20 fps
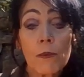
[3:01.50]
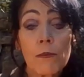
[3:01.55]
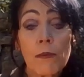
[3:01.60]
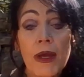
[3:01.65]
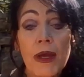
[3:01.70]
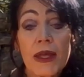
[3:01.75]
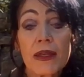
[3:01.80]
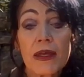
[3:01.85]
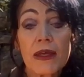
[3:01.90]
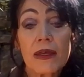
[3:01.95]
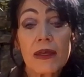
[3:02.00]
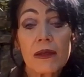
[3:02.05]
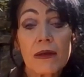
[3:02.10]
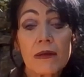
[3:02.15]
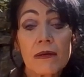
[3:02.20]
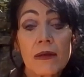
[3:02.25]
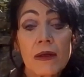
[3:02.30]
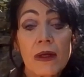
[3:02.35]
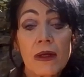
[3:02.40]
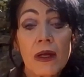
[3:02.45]
many
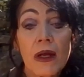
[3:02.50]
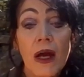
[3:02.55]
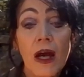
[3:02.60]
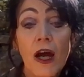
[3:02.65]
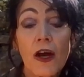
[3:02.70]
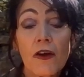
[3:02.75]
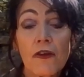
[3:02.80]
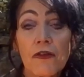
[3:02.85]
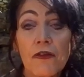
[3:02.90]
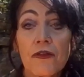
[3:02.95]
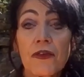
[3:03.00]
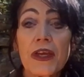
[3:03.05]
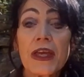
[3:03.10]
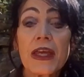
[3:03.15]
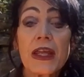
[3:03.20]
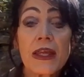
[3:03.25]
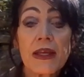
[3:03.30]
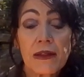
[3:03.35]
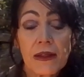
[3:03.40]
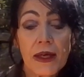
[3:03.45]
are
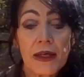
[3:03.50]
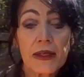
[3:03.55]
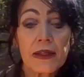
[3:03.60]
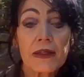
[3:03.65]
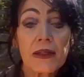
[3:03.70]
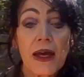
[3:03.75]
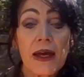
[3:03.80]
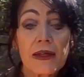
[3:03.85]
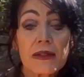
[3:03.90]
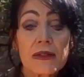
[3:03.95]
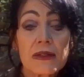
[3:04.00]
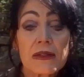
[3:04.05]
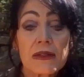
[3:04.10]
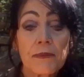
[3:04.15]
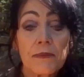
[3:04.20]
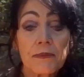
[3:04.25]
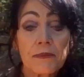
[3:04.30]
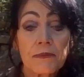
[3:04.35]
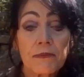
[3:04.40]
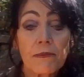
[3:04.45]
feeling like that.
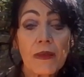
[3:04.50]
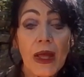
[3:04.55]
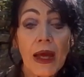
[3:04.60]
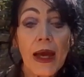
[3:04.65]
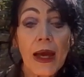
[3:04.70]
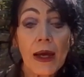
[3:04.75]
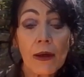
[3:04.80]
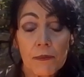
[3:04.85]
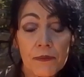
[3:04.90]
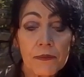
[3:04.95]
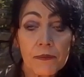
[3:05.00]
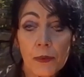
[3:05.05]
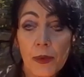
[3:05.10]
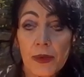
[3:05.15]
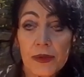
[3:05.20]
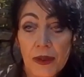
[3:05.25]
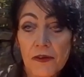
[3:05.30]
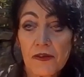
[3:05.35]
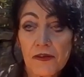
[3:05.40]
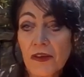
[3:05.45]
How,
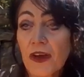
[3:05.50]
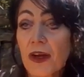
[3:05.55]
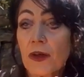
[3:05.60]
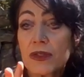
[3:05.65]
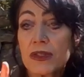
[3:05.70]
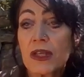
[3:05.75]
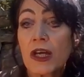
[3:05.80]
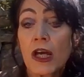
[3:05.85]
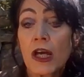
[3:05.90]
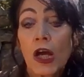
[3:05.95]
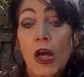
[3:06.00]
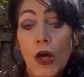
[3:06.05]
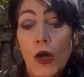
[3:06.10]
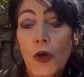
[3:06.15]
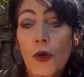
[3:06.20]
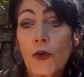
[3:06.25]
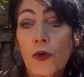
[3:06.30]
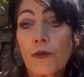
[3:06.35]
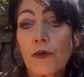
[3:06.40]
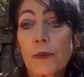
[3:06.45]
what I felt
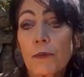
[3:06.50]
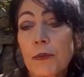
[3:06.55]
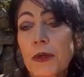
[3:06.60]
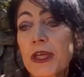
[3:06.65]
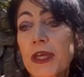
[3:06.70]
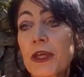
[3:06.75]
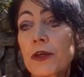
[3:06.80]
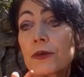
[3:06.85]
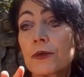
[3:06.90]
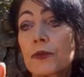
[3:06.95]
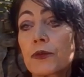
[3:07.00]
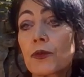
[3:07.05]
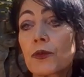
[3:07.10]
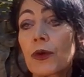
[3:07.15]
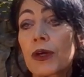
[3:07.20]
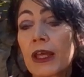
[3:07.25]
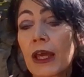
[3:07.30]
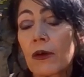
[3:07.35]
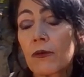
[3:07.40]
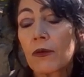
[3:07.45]
over a period of
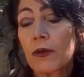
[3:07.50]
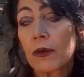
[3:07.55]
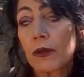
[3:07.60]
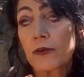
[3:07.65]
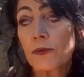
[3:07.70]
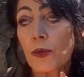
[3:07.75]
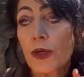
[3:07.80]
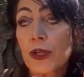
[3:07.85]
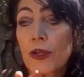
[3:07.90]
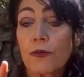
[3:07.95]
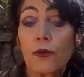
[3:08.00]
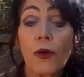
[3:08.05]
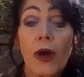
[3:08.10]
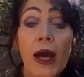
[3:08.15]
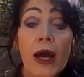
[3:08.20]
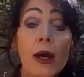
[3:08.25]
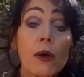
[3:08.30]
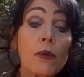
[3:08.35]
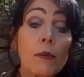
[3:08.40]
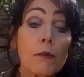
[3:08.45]
24
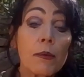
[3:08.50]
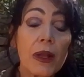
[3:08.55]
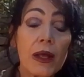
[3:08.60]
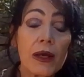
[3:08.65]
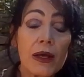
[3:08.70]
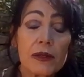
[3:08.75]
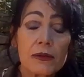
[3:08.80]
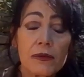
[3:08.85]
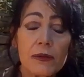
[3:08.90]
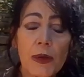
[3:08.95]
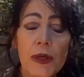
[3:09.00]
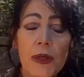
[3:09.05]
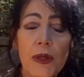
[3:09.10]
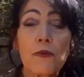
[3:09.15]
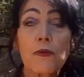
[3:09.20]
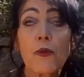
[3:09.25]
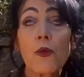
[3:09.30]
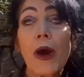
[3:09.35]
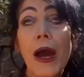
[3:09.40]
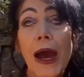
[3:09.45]

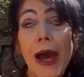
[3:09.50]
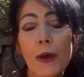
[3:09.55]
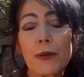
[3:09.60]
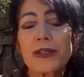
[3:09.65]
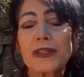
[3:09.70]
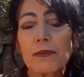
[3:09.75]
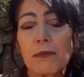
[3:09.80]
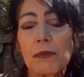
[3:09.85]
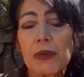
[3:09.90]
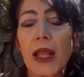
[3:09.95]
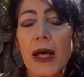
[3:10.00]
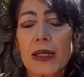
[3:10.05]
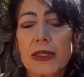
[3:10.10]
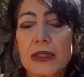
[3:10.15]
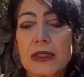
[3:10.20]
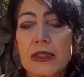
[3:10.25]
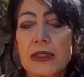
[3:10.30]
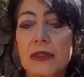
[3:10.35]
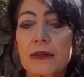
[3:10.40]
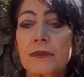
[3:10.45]
hours
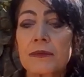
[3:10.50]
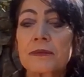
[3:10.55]
plus.